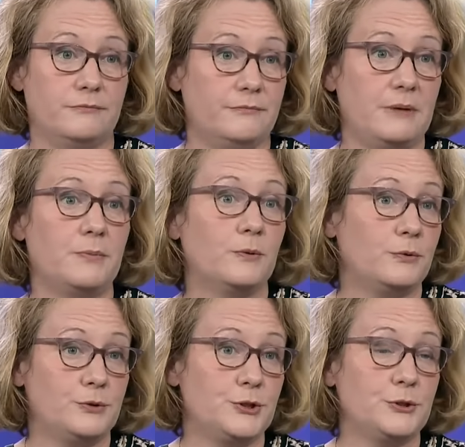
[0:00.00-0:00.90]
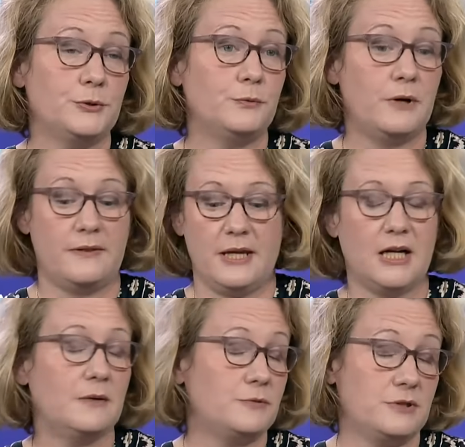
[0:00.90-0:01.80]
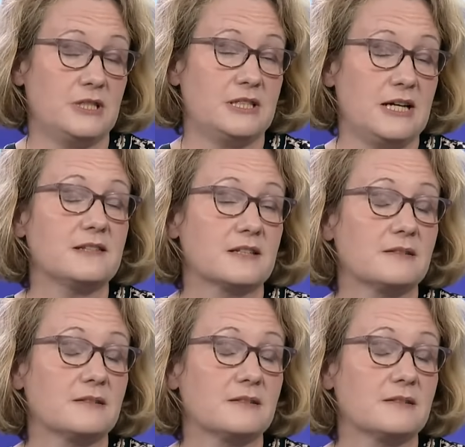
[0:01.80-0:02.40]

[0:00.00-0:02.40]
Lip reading: people would do when they come to their desk.